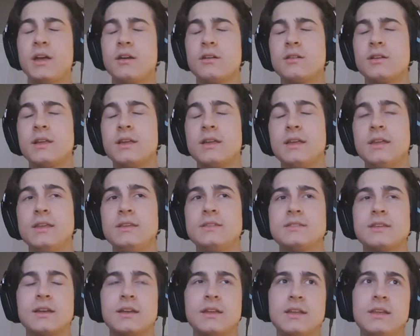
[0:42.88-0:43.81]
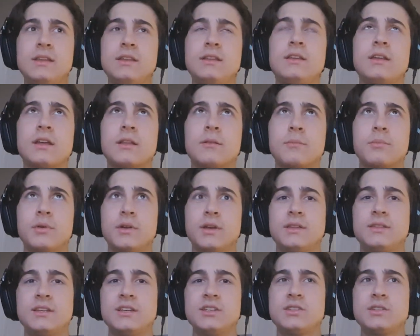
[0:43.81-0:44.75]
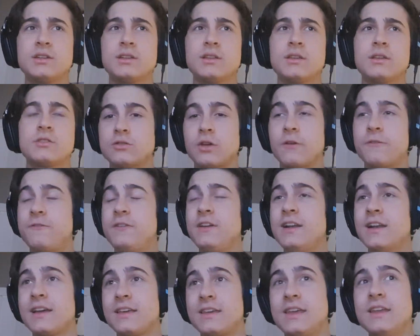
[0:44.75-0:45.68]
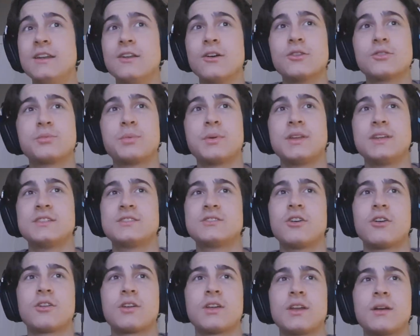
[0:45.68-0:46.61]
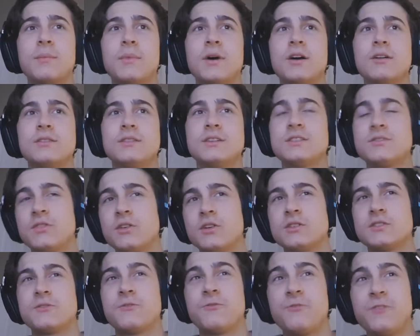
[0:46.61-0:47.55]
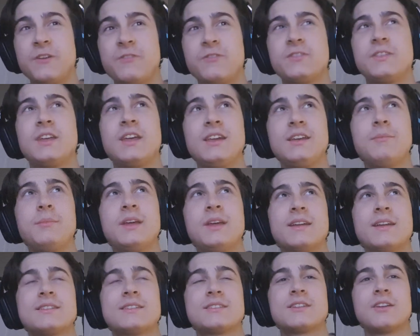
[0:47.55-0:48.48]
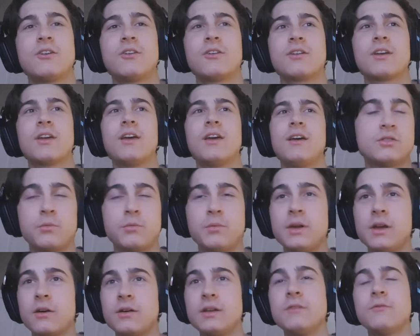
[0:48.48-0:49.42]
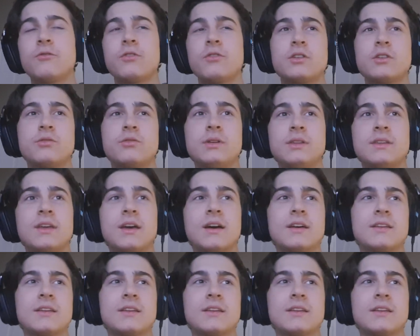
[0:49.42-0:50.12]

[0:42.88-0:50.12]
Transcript: apparently he's an Indian politician, so I feel like he knows what he's talking about. This video is 15 minutes long, so we are in for a treat,